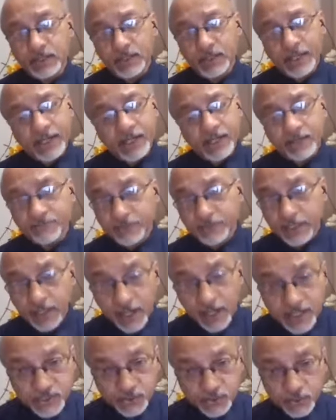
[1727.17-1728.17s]
enough
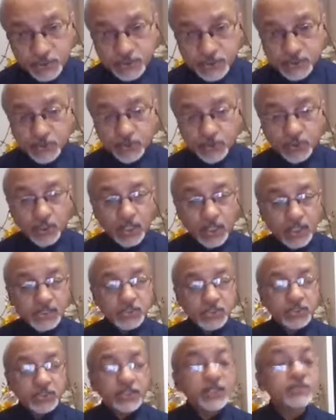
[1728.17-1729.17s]
grants also,
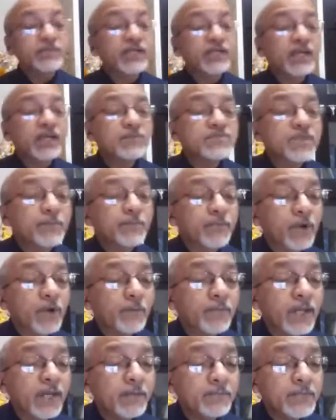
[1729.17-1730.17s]
so that becomes a
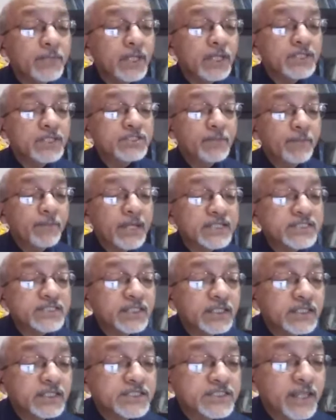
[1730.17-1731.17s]
problem. So best
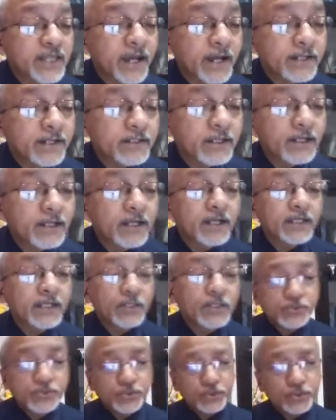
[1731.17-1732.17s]
thing is that
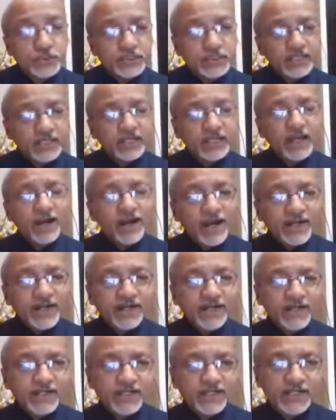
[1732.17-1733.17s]
you should think
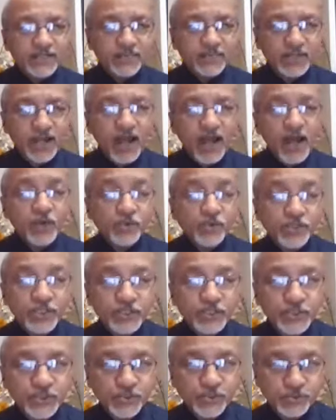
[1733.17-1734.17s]
alternatively how you
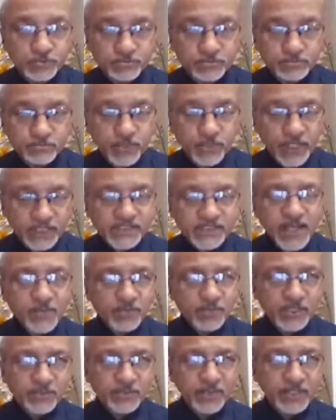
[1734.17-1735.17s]
can do. For
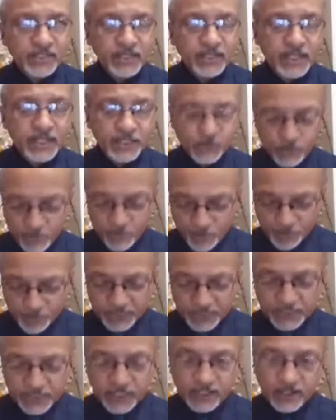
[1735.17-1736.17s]
example, if I tell you
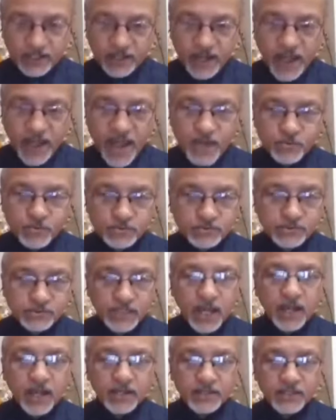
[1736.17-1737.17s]
that now
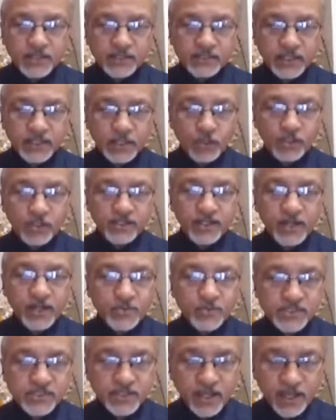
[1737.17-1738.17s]
under the
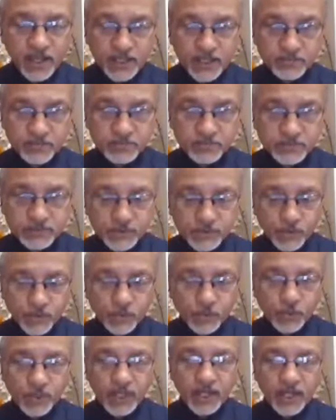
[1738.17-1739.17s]
lockdown time
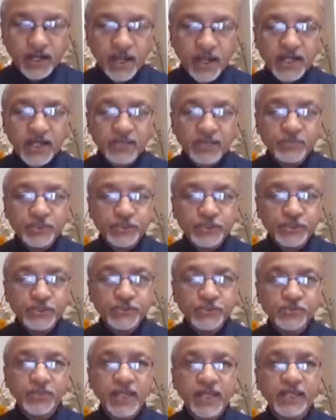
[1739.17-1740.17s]
we are unable to
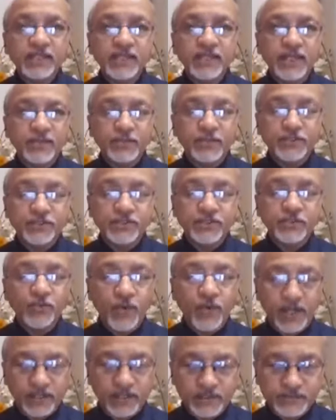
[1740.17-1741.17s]
do any laboratory
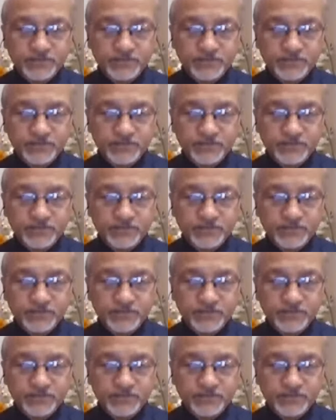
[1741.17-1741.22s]
work,